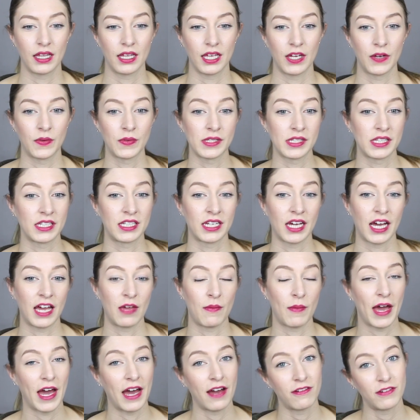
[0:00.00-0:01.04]
It was the
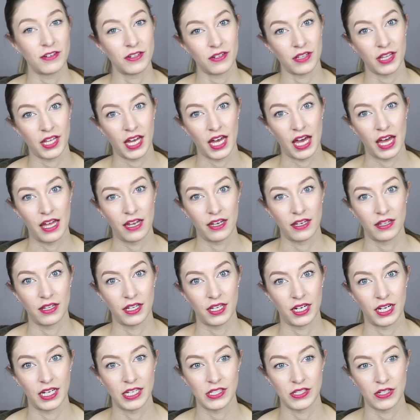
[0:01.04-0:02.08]
time after
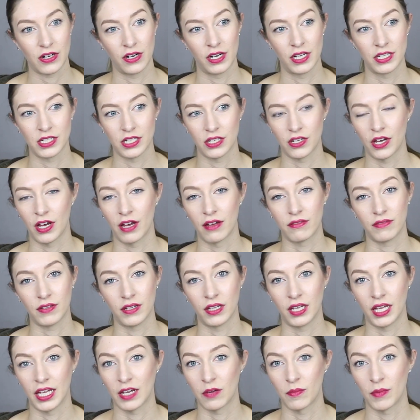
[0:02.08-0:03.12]
that I started to not
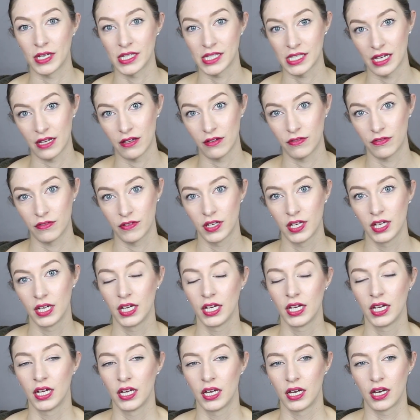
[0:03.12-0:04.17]
feel like myself.
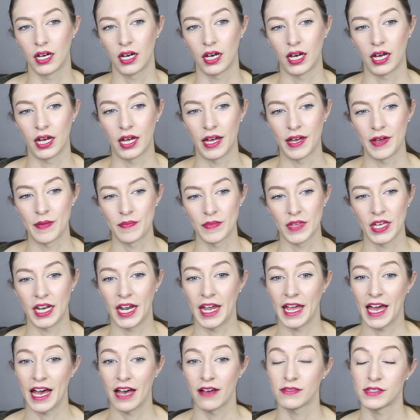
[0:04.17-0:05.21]
And
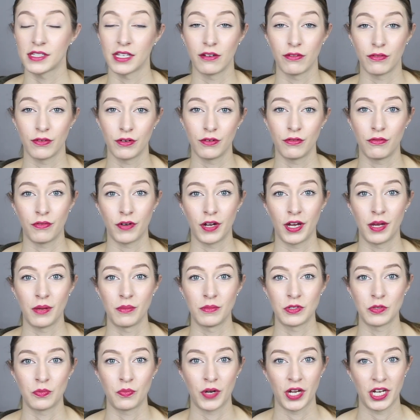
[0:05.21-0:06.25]
I have suffered
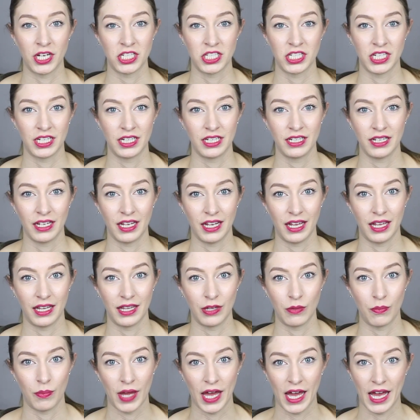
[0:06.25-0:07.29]
from depression
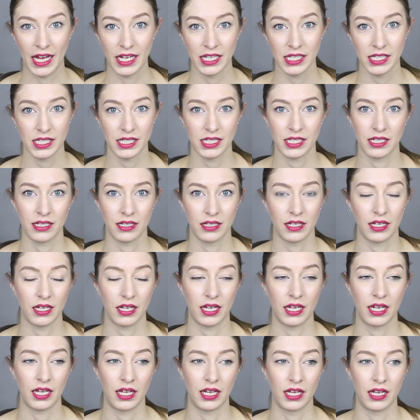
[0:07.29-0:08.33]
in the past,
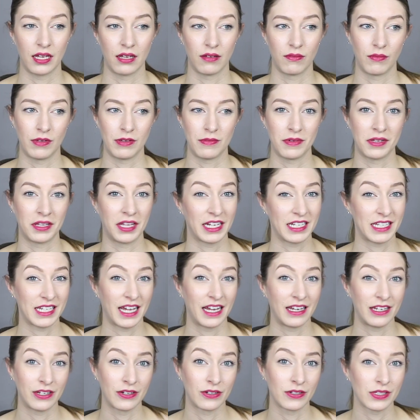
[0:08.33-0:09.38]
and maybe like
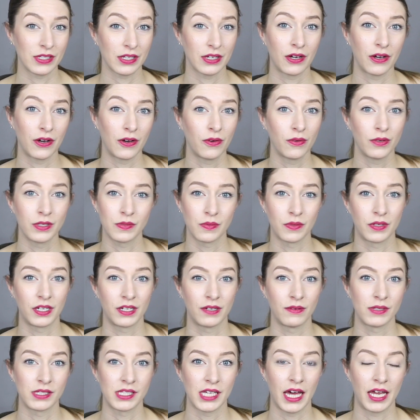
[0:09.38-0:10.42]
10 years ago was when
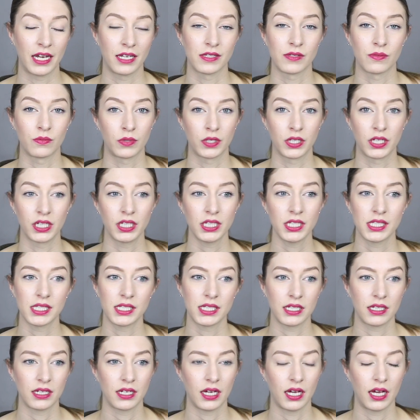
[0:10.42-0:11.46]
it was at its
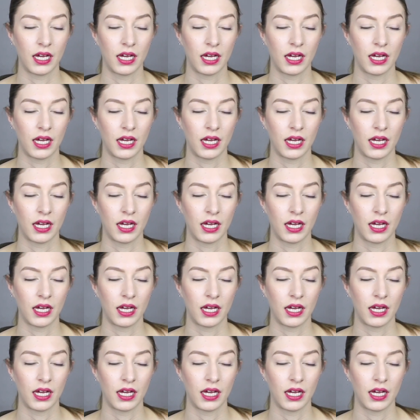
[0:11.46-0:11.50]
worst.